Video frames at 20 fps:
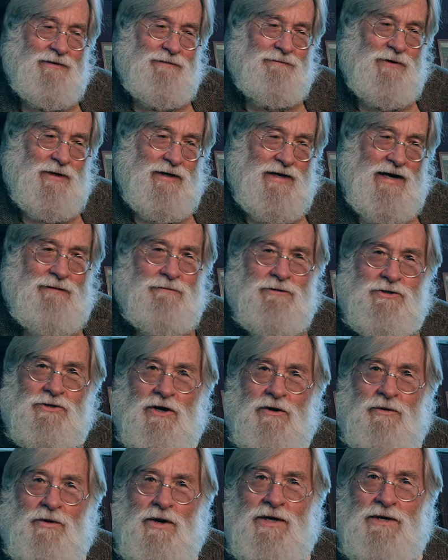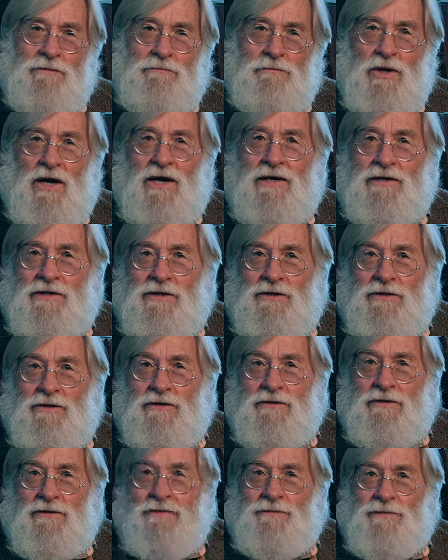the camera's already blocking
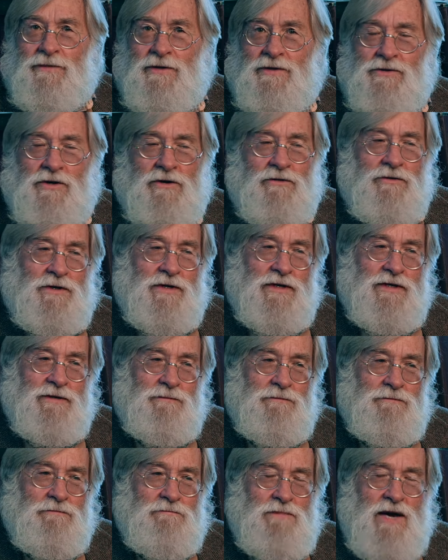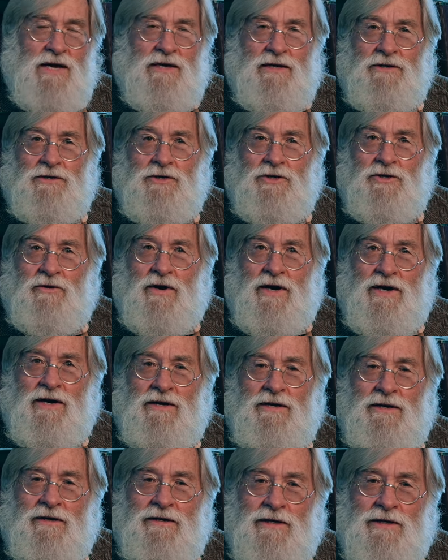you. It's already making you
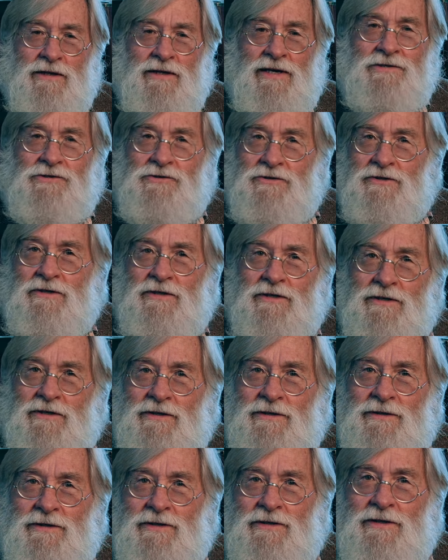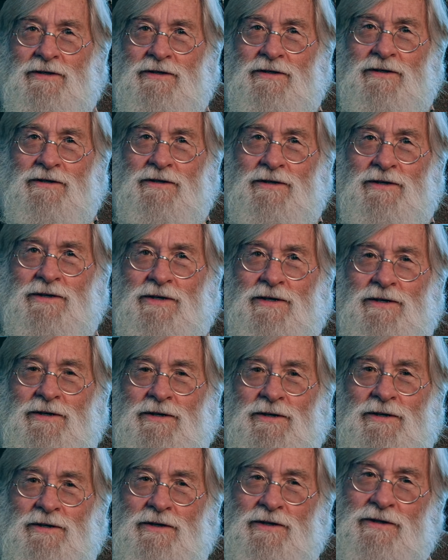a lesser
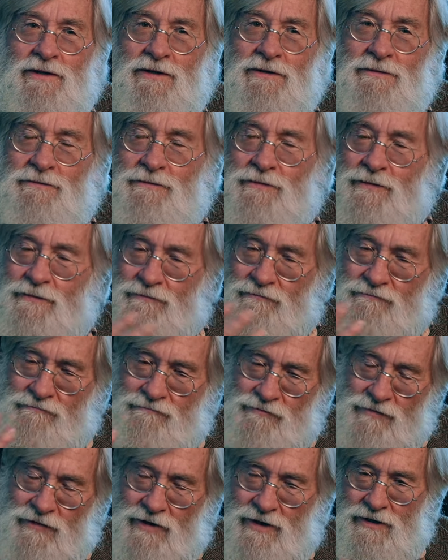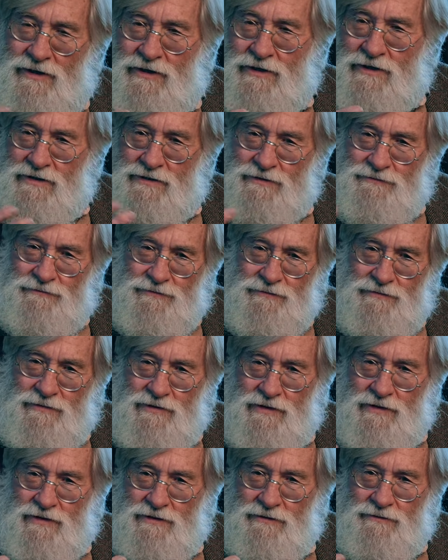uh, um, um,
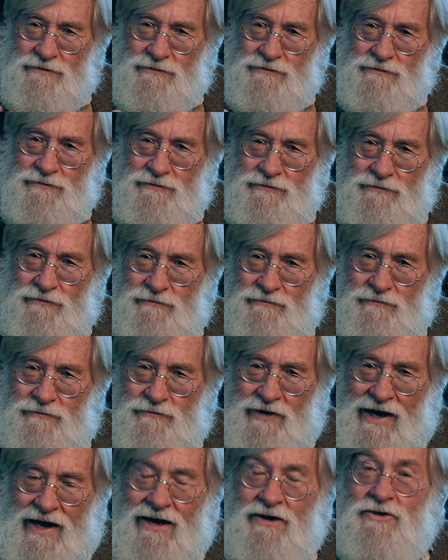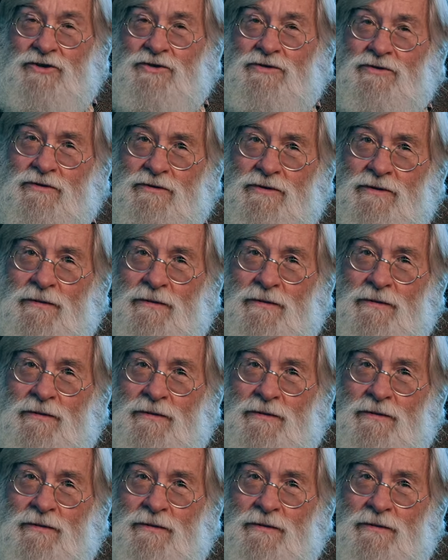uh, value